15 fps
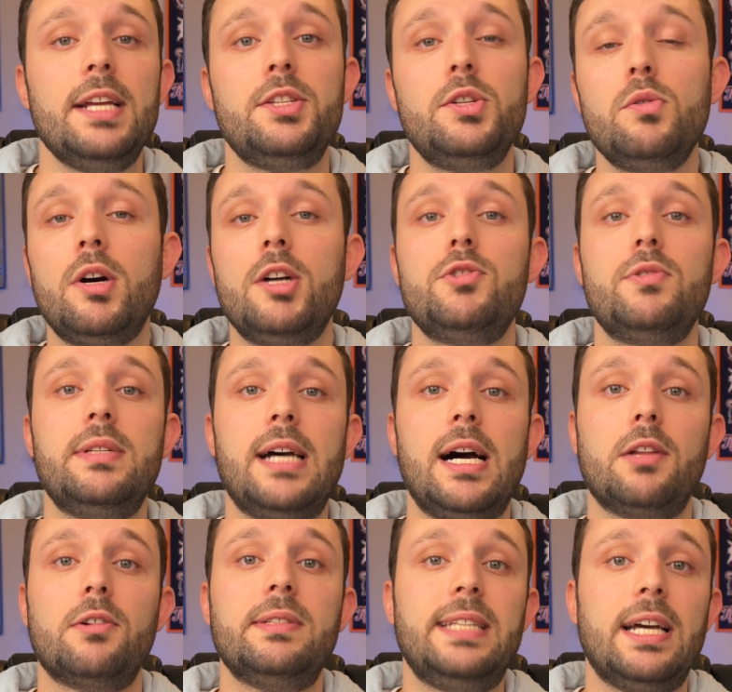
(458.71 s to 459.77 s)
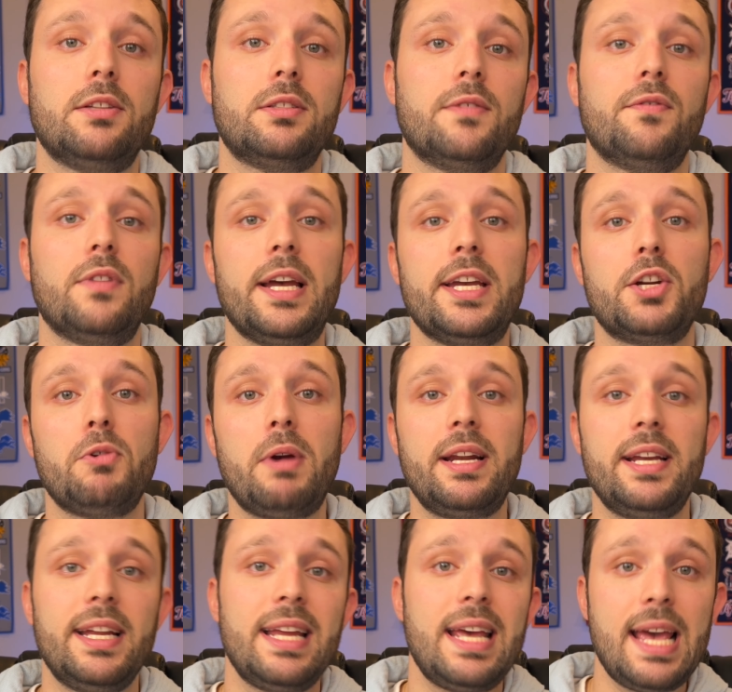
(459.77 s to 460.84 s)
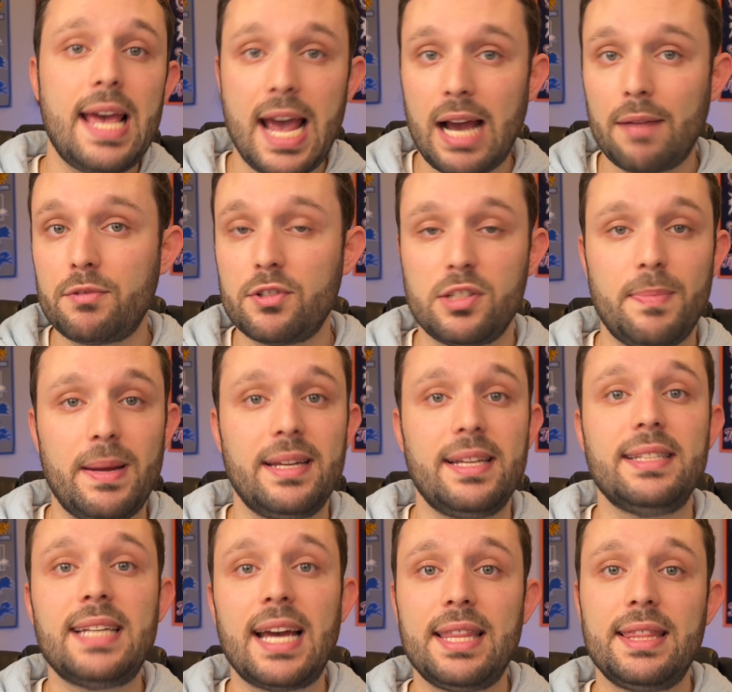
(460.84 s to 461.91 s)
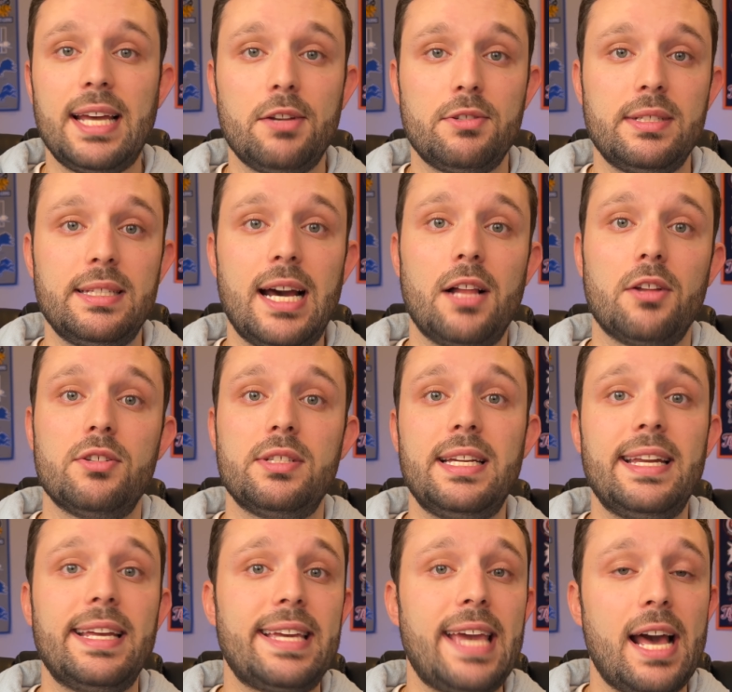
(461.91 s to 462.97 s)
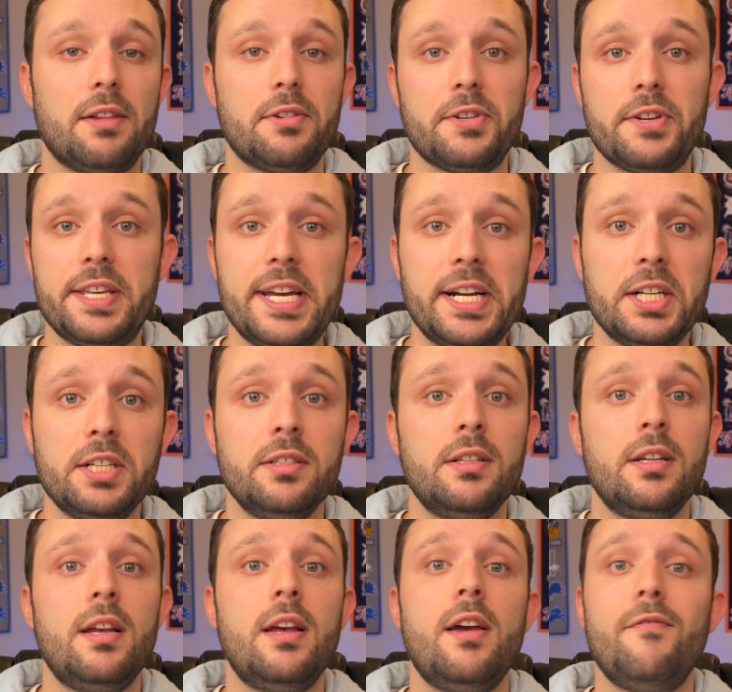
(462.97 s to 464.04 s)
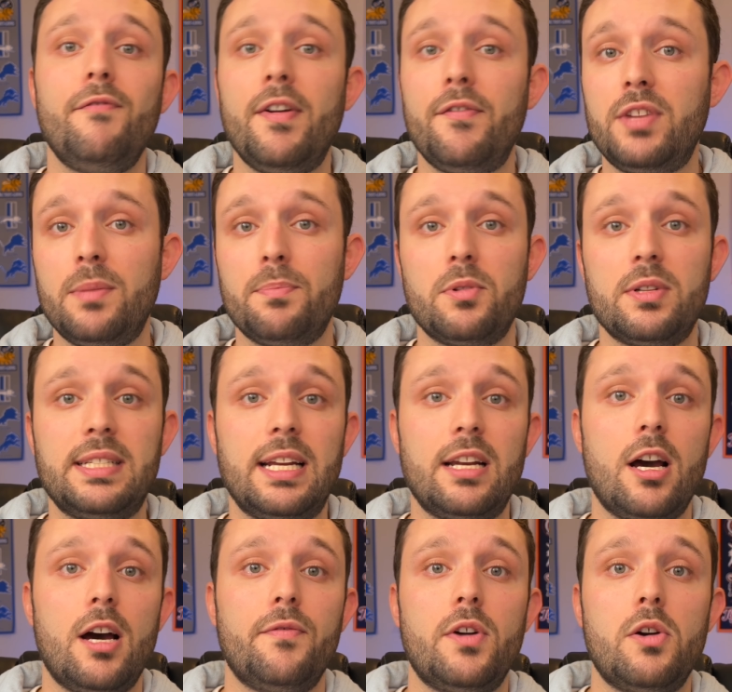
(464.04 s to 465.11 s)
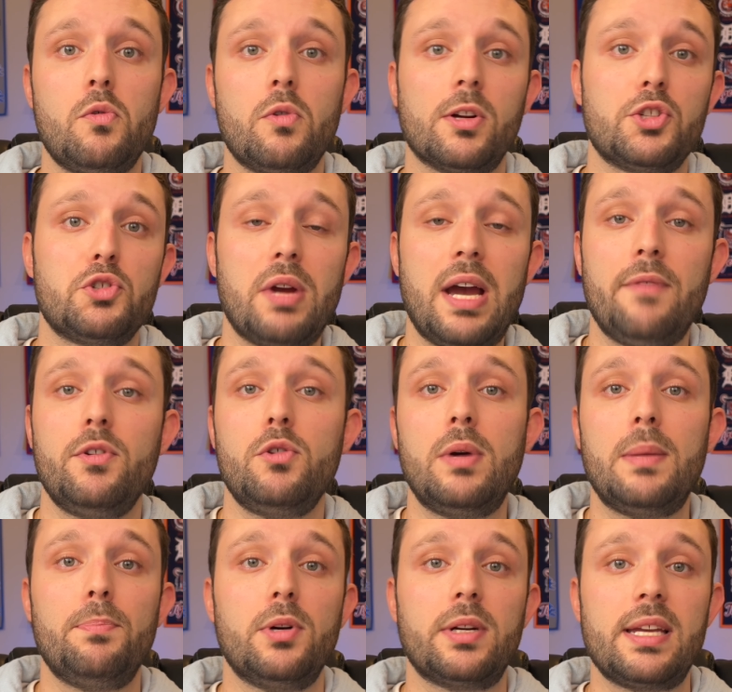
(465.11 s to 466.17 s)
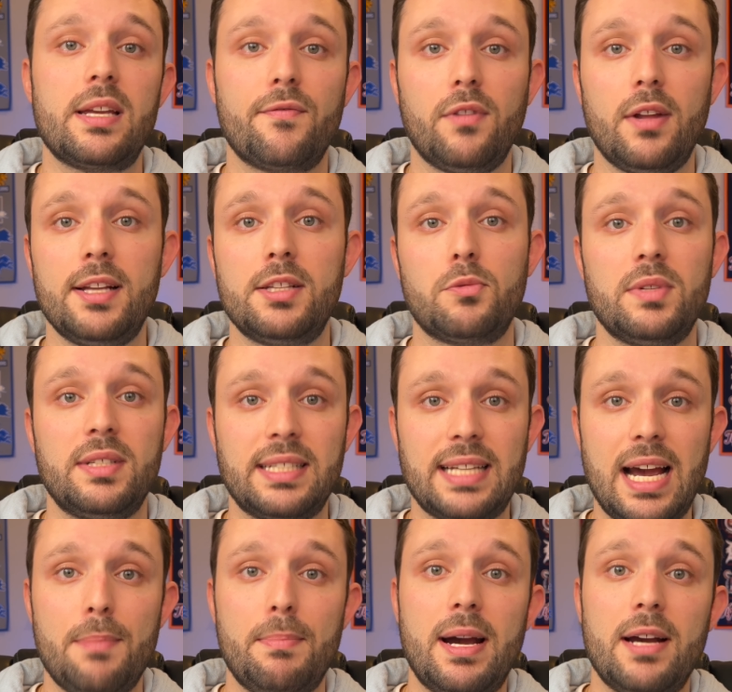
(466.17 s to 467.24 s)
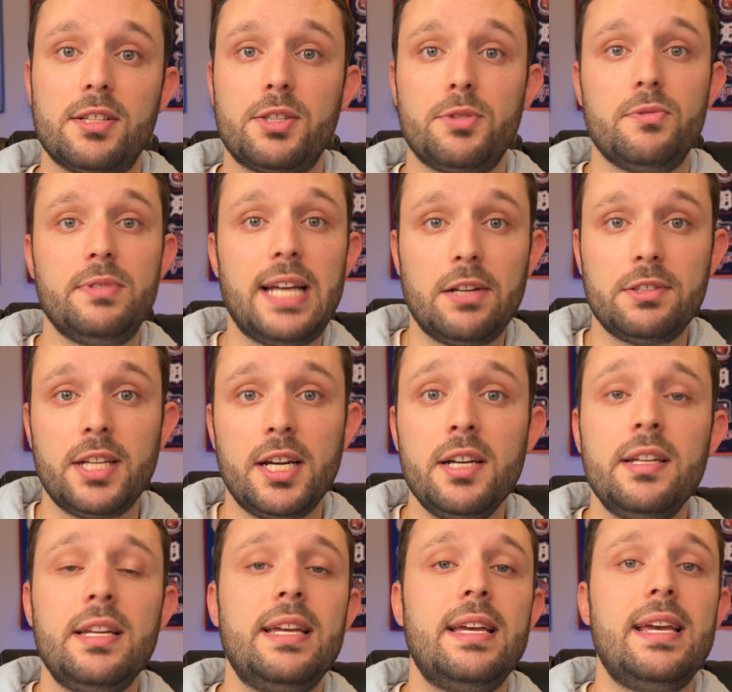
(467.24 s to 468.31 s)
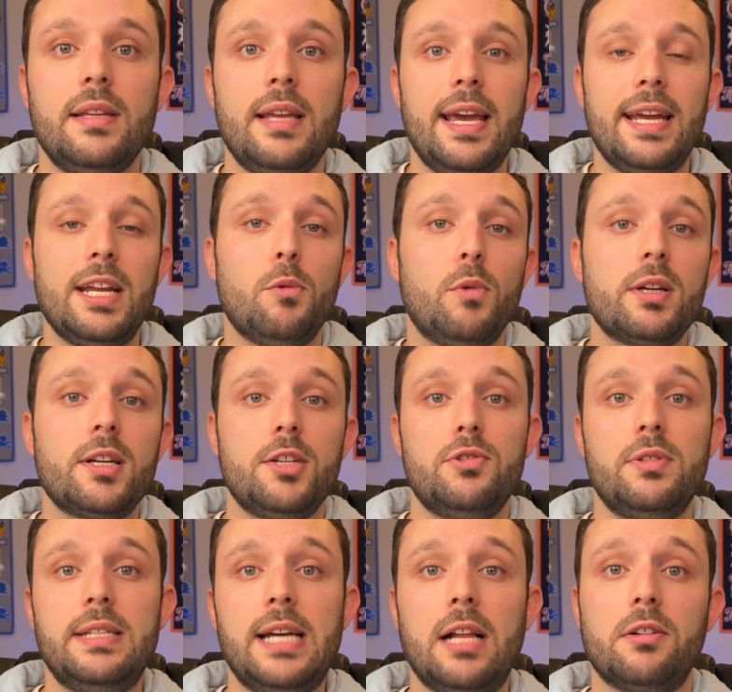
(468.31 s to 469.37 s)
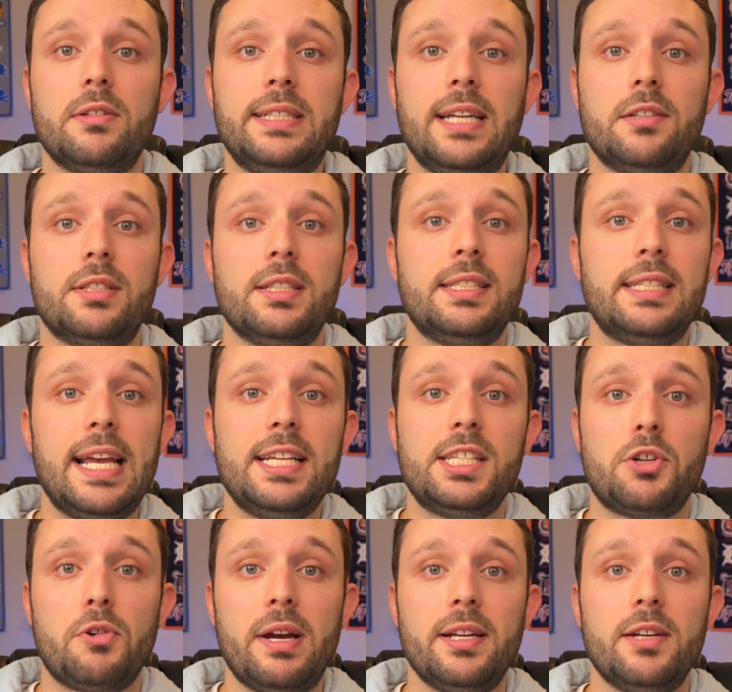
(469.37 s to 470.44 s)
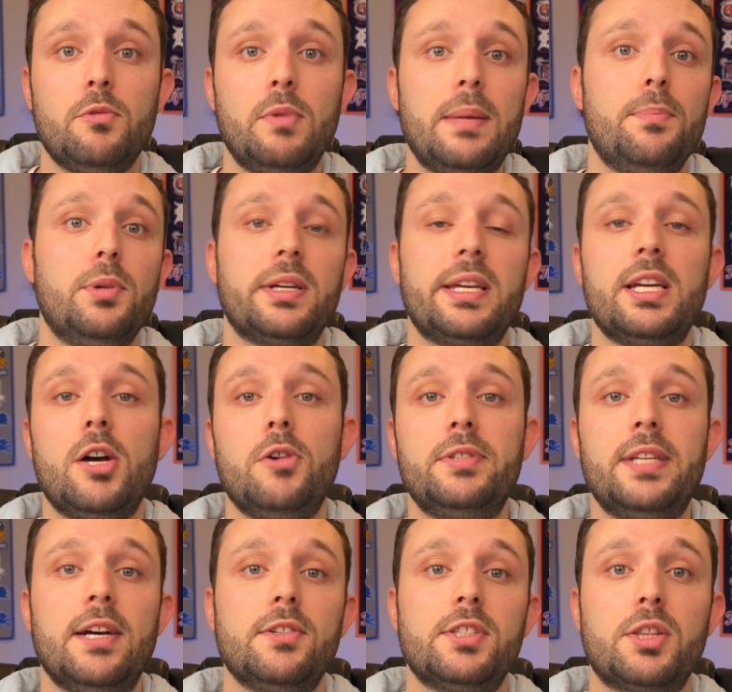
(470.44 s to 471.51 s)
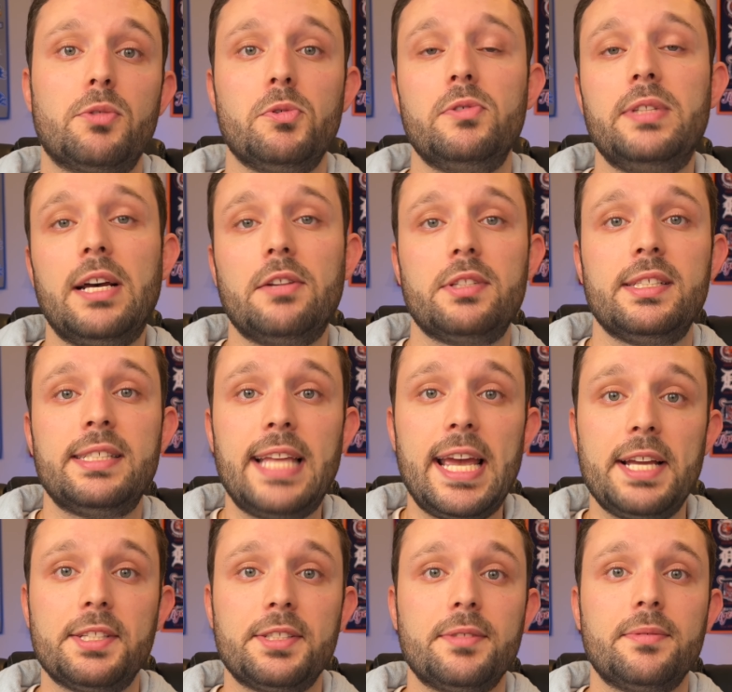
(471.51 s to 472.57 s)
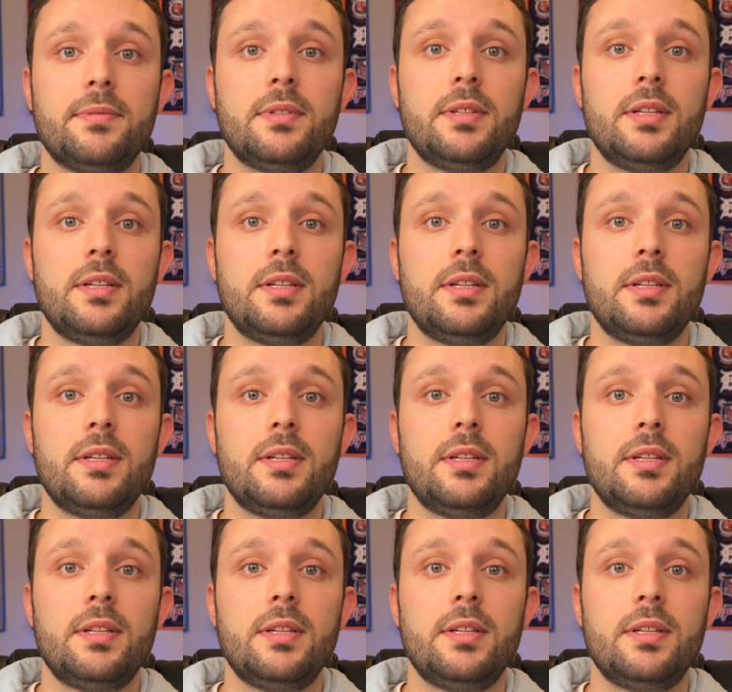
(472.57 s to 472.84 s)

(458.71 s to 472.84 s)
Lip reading: A $200 Delta flight credit after spending $10,000 in a calendar year, 15% off award travel when booking flights with SkyMiles through Delta, and a $100 Delta Stays credit when booking hotels through Delta Stays.